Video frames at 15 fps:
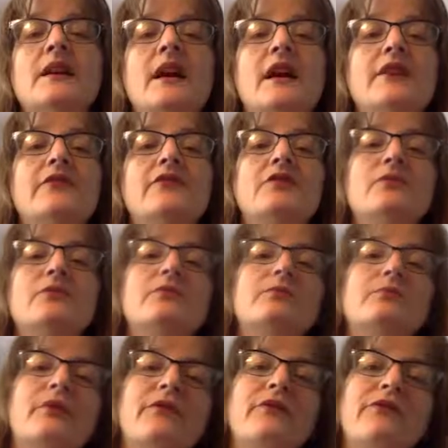And if you
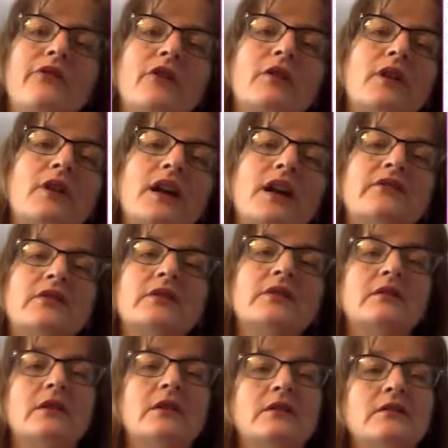prefer kind of
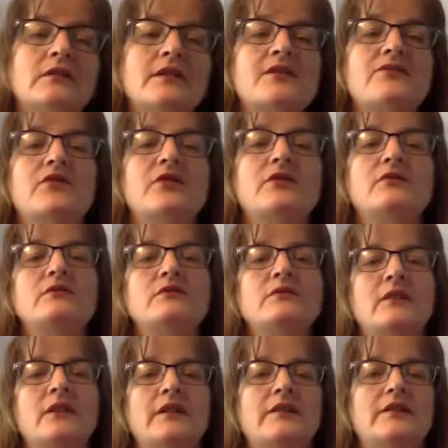a list view
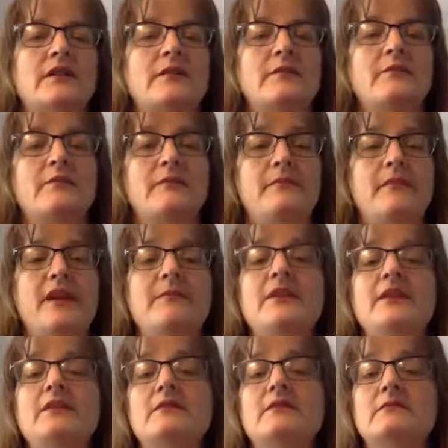that
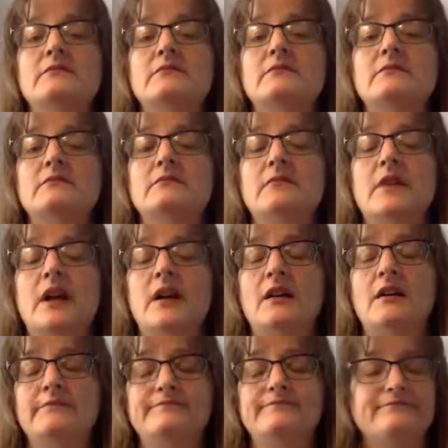maybe
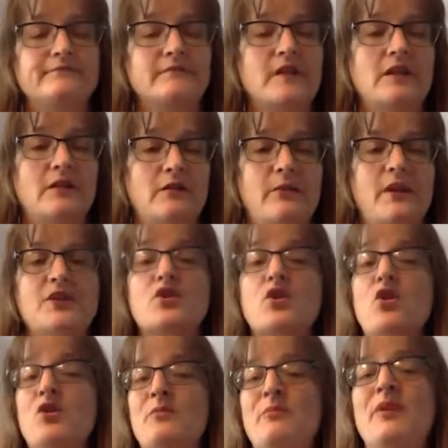much
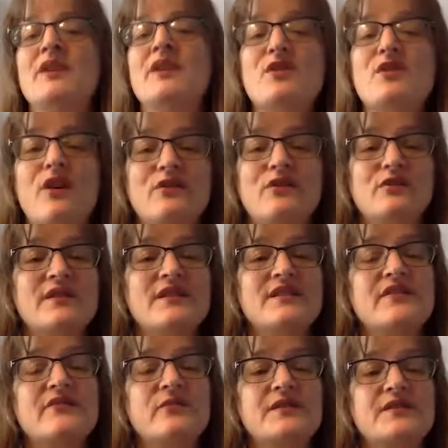longer list
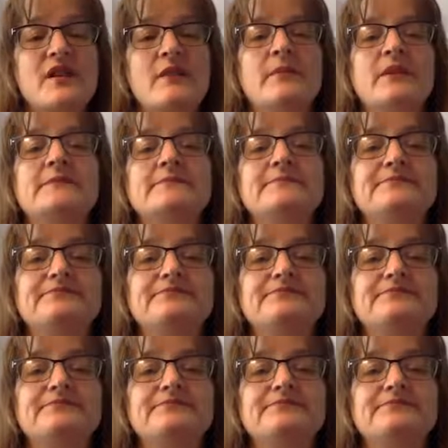of what's coming,